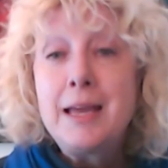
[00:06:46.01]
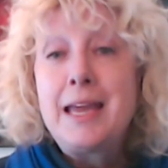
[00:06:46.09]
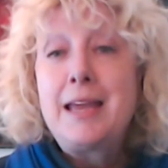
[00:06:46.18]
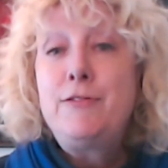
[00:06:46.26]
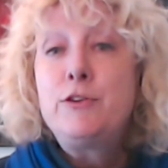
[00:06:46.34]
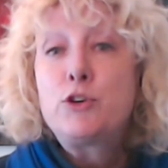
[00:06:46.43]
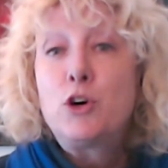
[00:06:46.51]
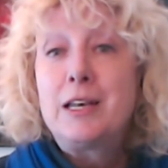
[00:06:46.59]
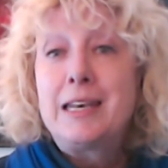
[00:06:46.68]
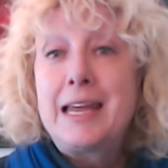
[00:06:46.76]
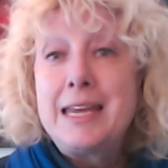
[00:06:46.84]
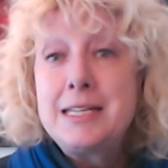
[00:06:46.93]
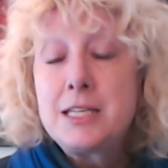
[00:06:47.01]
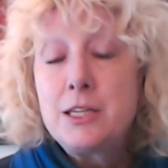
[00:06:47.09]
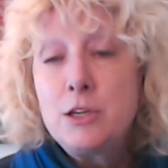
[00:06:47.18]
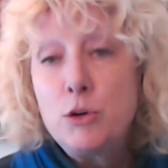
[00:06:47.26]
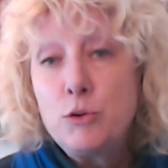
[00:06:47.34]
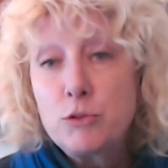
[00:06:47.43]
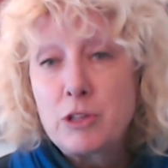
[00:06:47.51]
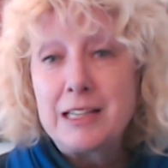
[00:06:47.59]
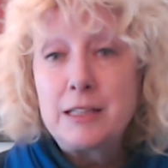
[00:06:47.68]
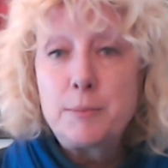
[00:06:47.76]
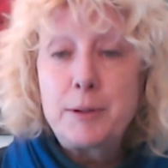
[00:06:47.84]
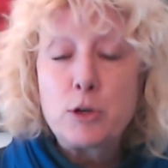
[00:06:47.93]
If you've got a lady who's a
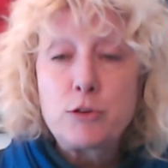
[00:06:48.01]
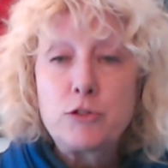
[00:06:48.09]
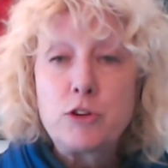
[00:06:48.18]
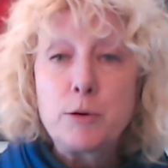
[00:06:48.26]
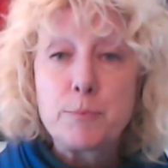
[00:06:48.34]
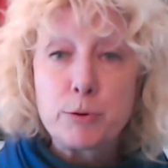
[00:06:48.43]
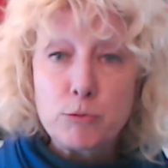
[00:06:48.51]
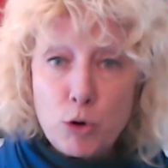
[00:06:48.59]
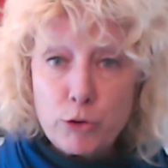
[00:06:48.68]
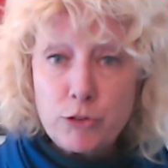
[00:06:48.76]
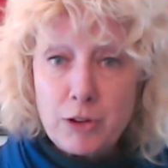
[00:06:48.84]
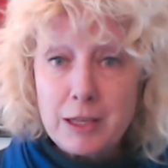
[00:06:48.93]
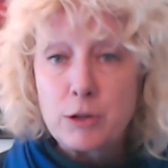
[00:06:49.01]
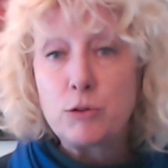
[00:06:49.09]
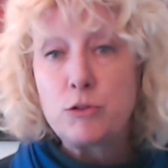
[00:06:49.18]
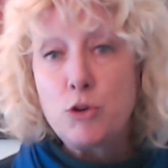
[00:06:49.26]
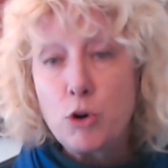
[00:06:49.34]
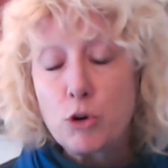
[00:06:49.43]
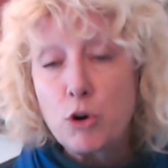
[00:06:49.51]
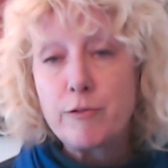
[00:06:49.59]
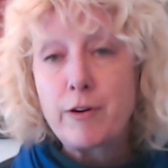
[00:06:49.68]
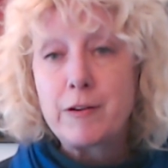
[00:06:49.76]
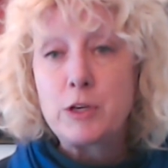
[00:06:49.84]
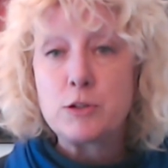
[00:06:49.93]
little bit osteoporotic, who's not got
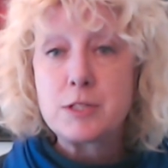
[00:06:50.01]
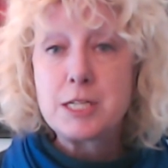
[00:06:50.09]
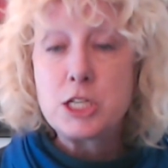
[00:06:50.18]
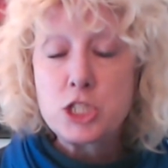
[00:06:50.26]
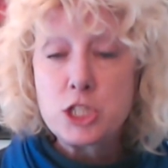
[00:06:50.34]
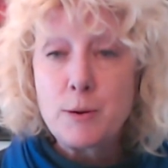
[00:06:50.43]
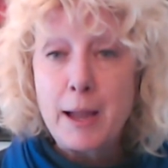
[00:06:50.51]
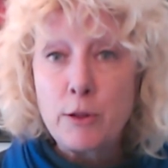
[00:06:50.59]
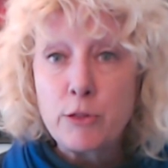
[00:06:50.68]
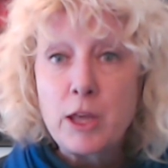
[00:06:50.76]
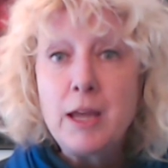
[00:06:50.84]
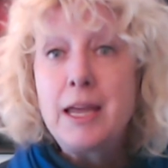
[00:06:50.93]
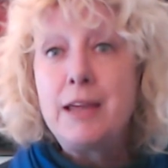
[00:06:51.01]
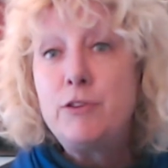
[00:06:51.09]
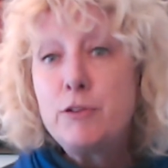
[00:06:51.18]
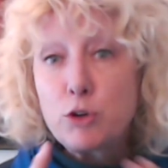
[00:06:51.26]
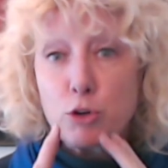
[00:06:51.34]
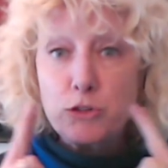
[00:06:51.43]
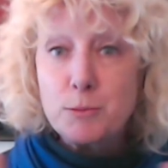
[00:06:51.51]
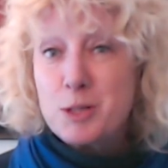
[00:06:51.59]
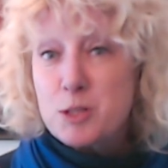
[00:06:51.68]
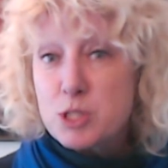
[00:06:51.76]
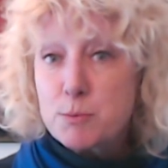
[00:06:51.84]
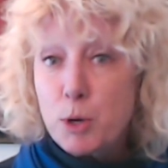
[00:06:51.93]
very good tissue health, if you've got somebody
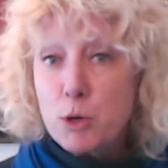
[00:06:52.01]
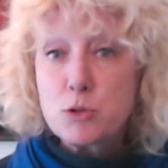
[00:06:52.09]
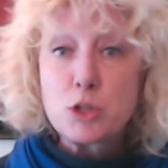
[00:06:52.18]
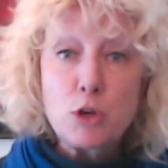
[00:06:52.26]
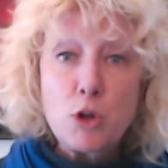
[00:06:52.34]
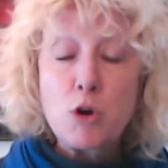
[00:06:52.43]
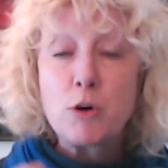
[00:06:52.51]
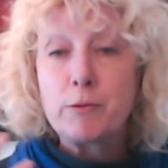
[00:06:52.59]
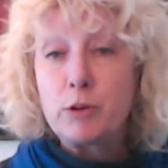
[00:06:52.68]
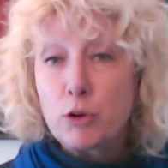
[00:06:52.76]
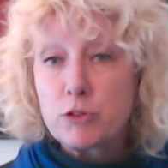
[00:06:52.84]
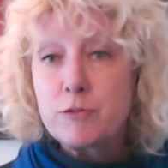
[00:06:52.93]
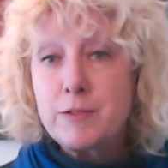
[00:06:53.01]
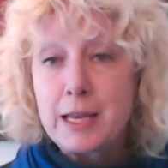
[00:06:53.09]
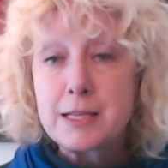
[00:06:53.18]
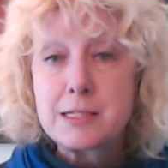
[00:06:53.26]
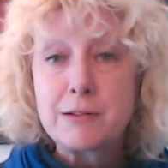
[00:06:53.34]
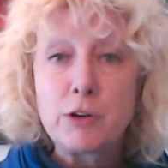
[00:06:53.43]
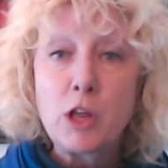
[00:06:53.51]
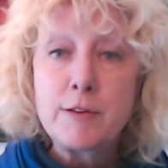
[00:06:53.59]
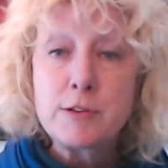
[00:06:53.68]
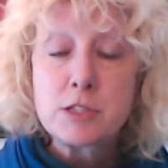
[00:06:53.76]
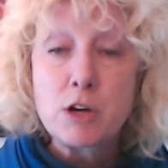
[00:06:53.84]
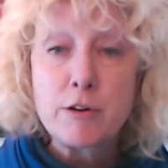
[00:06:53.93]
who's smoked a lot, lots of negative
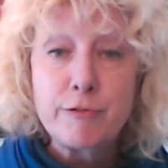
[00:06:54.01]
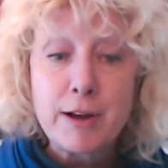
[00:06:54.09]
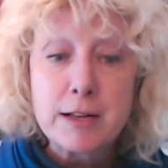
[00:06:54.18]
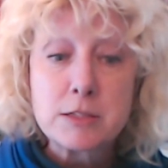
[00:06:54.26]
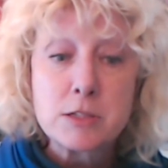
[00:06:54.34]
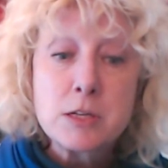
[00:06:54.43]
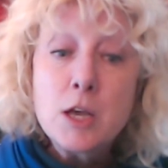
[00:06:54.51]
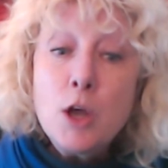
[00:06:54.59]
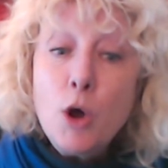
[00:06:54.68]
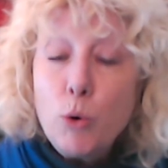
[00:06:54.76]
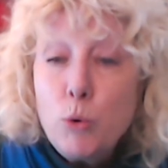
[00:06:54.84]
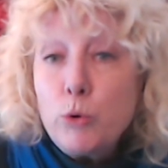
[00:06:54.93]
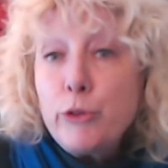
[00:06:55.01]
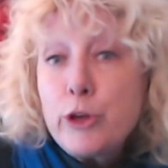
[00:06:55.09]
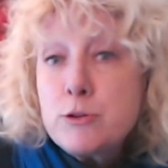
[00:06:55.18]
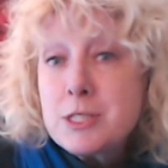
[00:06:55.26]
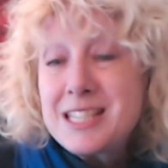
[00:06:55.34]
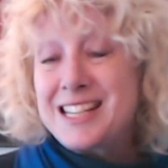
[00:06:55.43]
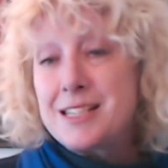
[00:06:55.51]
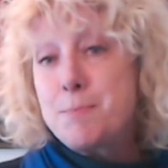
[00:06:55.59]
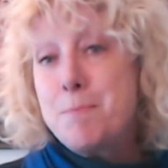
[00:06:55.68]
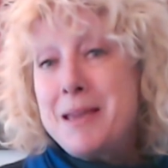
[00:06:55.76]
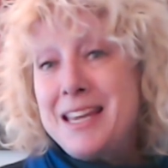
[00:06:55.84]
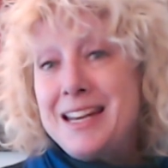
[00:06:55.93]
lifestyle factors, all those things
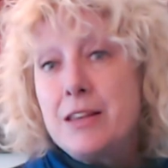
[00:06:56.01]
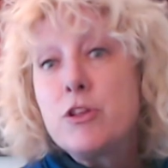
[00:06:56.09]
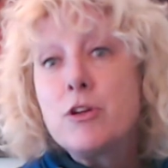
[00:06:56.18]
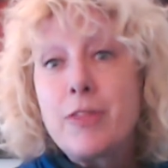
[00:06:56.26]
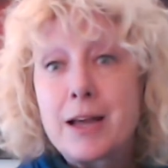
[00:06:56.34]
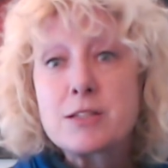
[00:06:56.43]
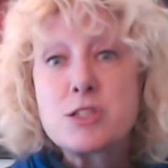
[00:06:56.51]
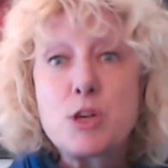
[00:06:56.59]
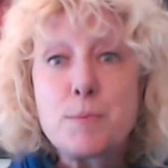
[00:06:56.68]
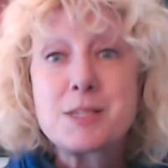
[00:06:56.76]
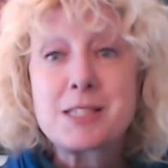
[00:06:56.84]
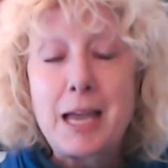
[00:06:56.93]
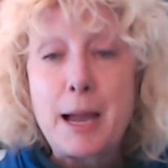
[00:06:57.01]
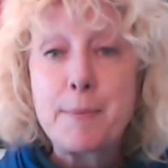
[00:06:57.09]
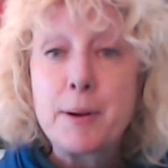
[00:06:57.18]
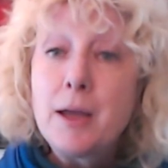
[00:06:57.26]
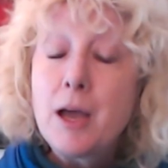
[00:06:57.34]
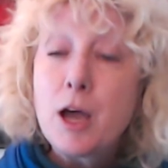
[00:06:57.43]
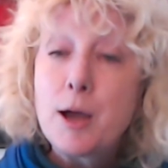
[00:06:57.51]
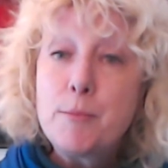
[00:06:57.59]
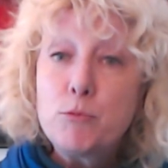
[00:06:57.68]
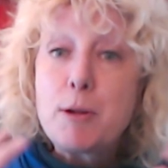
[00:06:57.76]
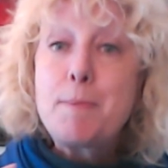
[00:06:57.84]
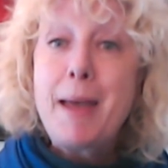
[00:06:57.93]
mean that that subscap
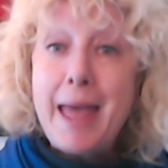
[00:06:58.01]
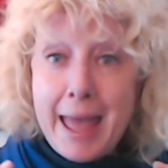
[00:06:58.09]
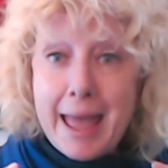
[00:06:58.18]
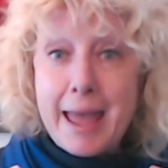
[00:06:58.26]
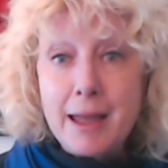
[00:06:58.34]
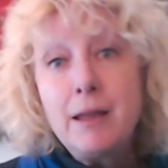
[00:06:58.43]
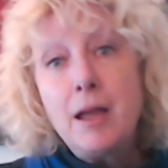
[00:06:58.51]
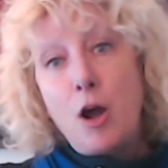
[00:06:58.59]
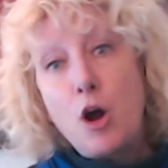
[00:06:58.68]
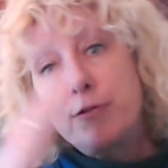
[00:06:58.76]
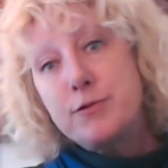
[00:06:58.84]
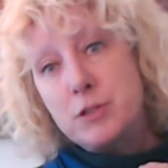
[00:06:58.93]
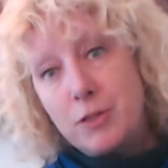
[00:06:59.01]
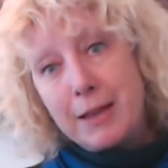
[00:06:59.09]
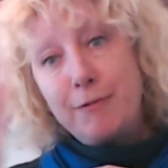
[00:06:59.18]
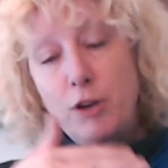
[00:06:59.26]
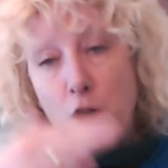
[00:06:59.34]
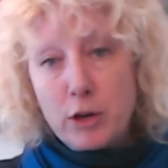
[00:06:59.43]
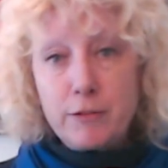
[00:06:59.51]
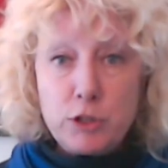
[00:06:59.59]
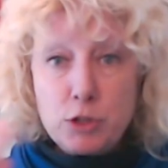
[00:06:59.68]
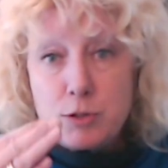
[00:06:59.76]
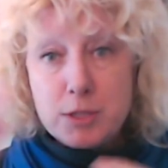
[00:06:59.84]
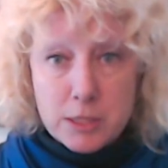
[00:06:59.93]
repair after they've kind of
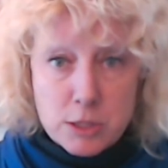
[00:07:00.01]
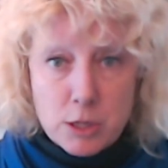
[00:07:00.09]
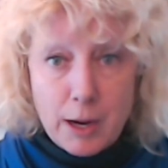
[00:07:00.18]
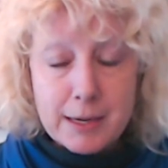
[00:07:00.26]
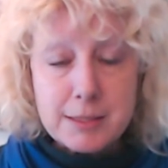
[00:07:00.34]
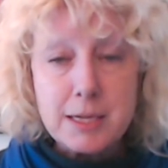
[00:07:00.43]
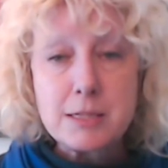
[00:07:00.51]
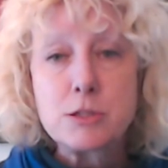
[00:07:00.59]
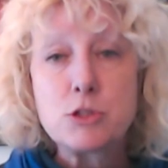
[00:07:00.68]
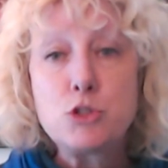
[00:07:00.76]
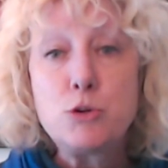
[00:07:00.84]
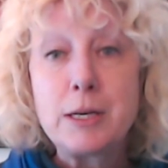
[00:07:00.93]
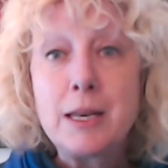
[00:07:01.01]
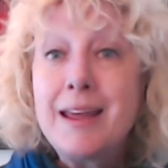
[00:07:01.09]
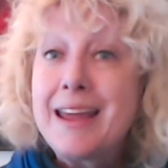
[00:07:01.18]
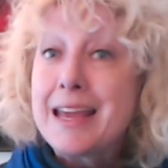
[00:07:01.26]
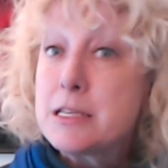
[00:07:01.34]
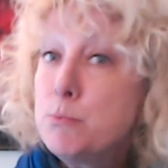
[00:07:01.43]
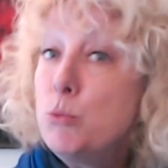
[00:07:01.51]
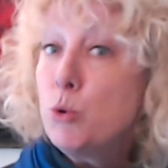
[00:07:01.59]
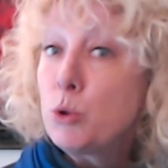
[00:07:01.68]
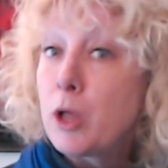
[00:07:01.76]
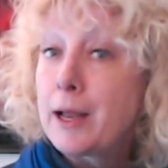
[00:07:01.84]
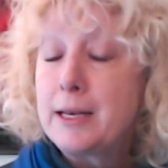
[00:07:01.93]
used it to access the joint is
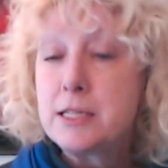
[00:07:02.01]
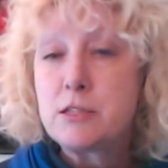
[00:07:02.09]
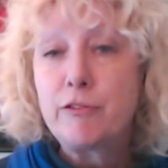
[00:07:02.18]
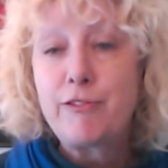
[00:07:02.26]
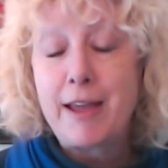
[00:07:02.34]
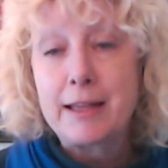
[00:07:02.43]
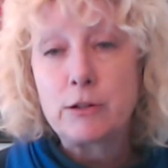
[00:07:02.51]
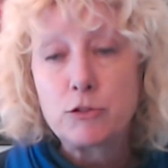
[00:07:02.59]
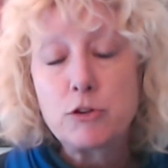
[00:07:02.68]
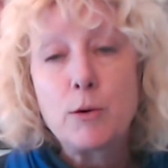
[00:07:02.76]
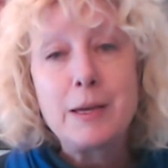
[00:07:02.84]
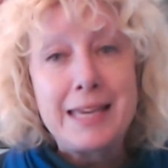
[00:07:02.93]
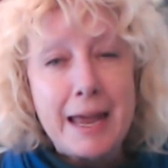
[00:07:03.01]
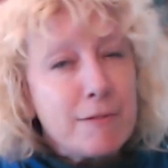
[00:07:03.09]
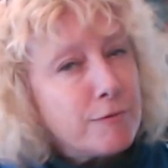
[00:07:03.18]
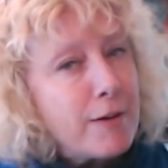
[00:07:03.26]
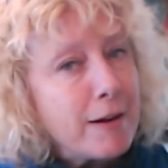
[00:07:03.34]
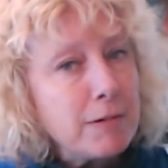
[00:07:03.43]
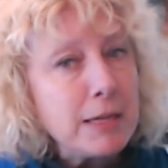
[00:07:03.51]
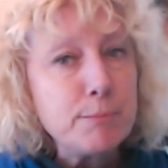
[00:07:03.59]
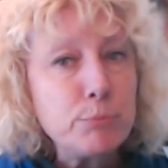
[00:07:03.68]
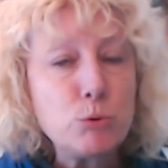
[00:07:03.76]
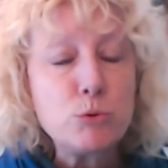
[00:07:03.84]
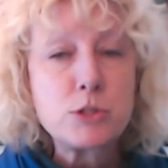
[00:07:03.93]
more likely to fail. So again, very
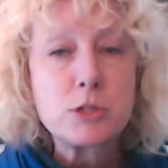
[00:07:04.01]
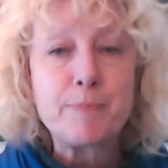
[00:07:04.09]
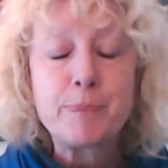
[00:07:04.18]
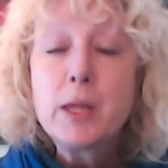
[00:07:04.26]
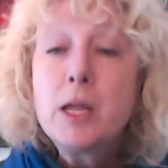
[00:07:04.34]
important.